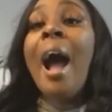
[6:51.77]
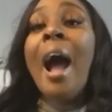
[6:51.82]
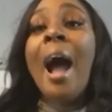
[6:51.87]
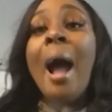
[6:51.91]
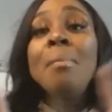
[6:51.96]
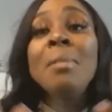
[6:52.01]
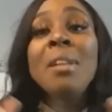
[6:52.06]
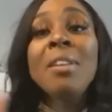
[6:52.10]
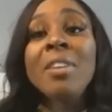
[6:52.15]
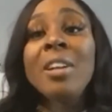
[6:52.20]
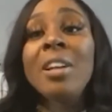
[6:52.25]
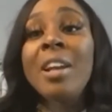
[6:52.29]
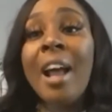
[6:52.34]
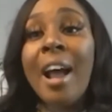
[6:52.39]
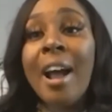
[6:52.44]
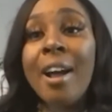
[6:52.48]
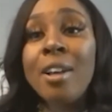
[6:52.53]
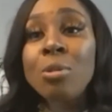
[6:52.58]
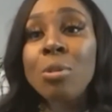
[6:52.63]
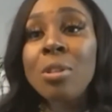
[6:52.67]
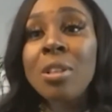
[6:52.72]
I'm living in a
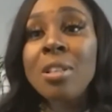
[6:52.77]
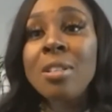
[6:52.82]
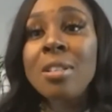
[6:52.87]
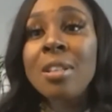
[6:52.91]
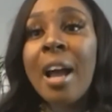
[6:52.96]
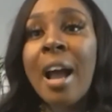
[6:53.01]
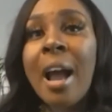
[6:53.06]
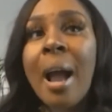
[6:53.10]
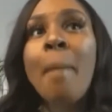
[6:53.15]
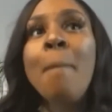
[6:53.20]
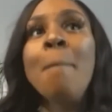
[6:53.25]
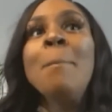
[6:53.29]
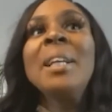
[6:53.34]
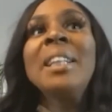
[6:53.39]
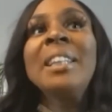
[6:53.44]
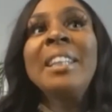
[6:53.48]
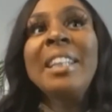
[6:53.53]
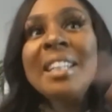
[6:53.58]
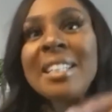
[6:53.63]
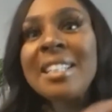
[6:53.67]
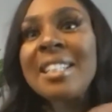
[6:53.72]
house with this guy, but
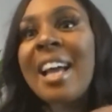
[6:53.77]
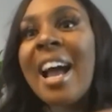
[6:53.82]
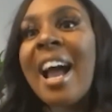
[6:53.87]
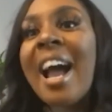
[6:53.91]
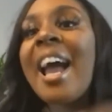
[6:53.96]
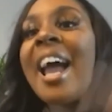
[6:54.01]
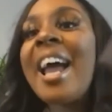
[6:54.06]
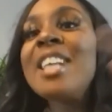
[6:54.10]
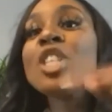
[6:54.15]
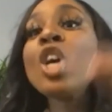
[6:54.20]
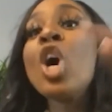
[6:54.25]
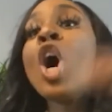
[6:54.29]
this guy has